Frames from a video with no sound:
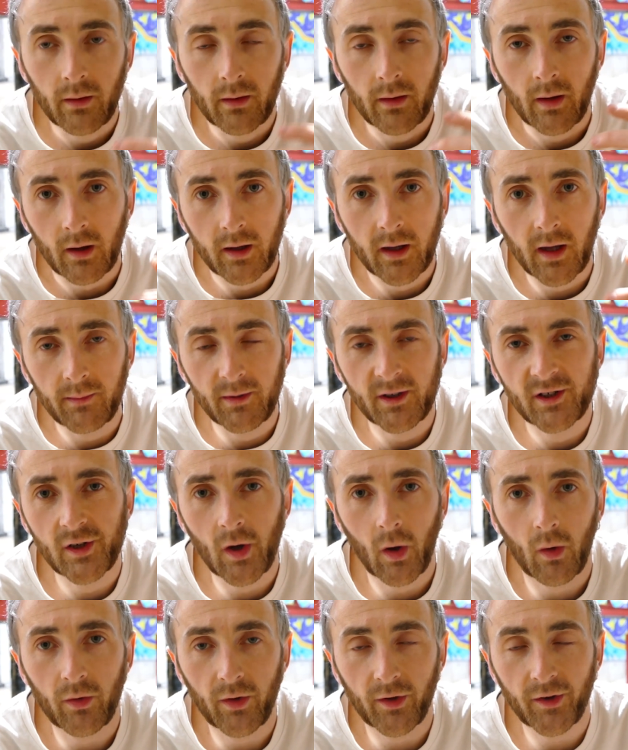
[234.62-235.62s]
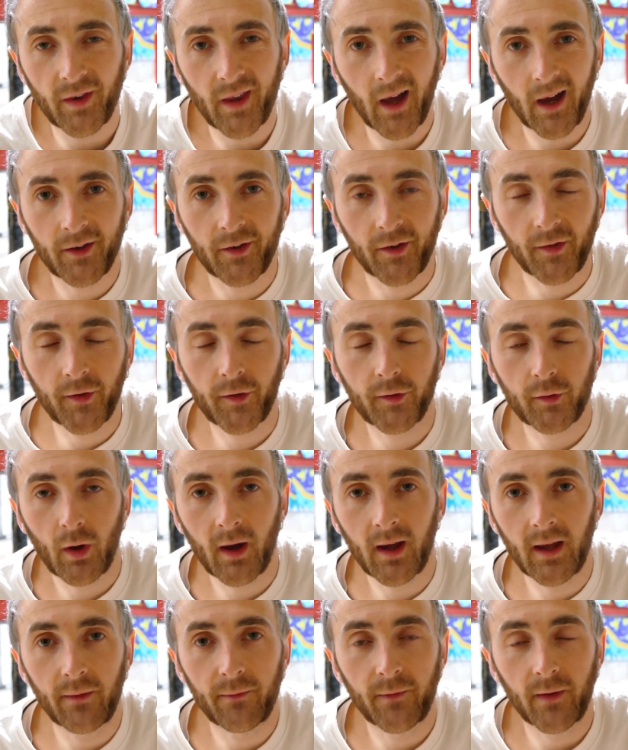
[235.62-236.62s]
Now keep your shoulders nice and
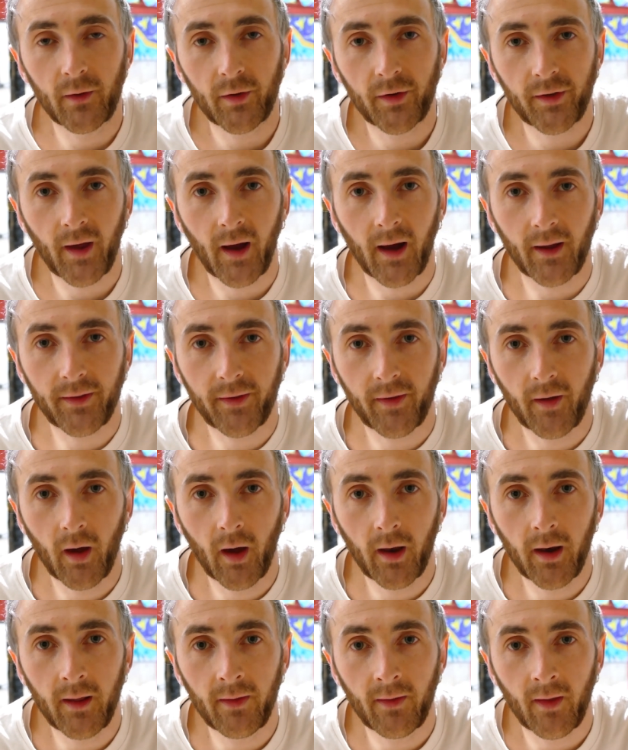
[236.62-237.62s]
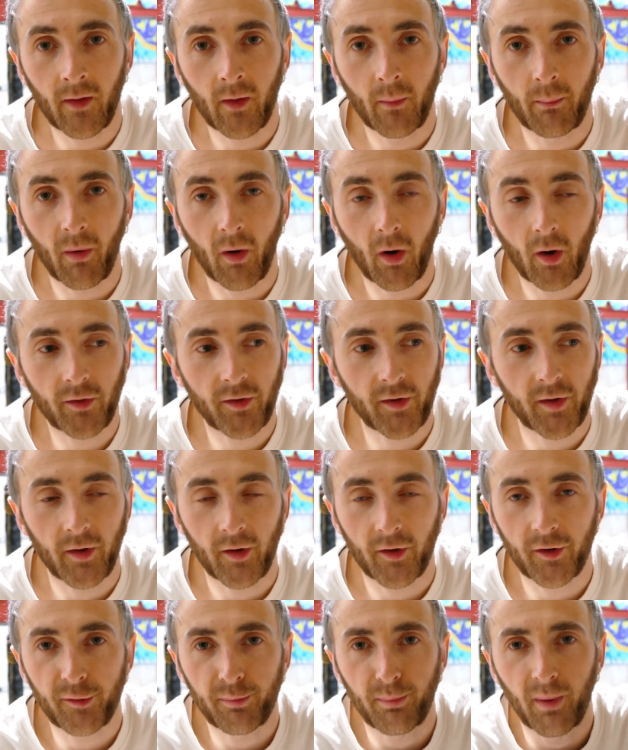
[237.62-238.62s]
straight. If you start turning, then the board's going
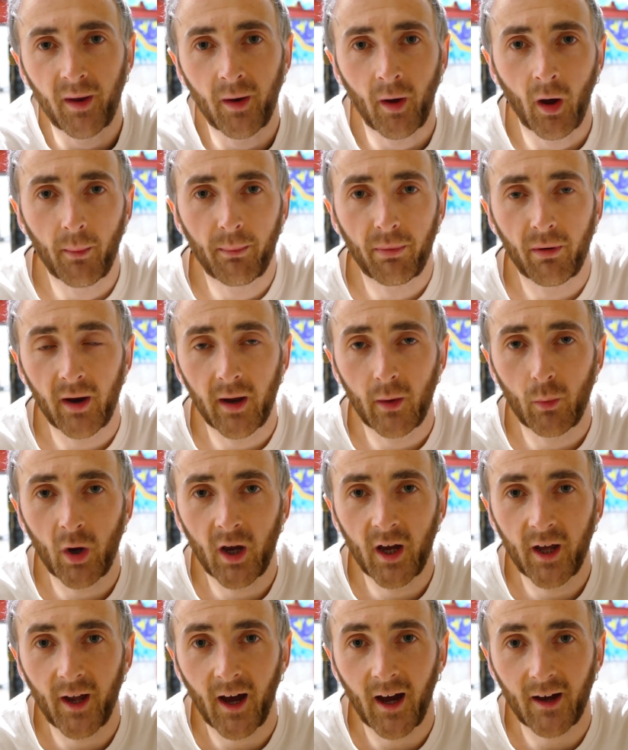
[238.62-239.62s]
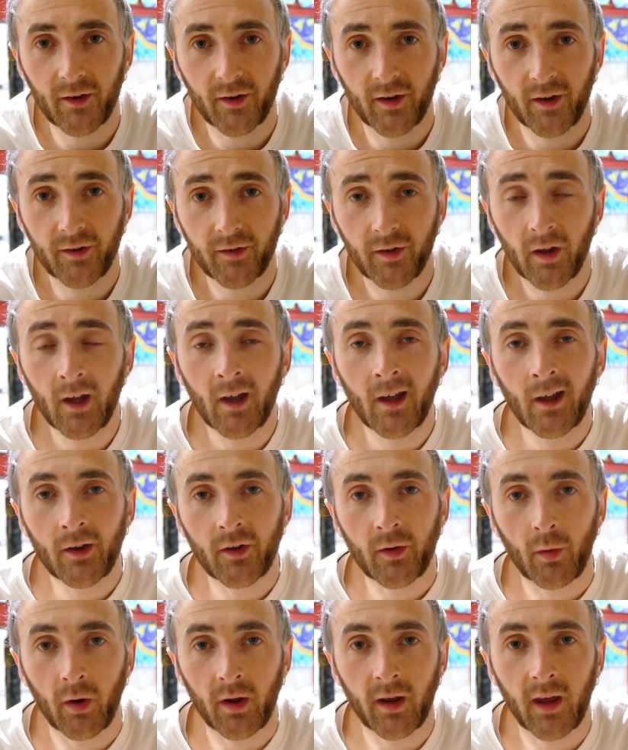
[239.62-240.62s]
to spin at a pretty weird axis.
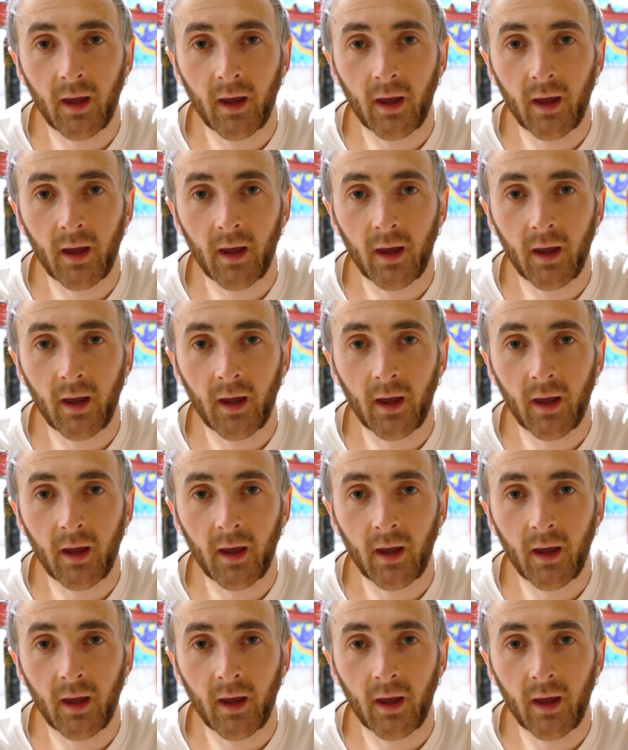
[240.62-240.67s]
So you want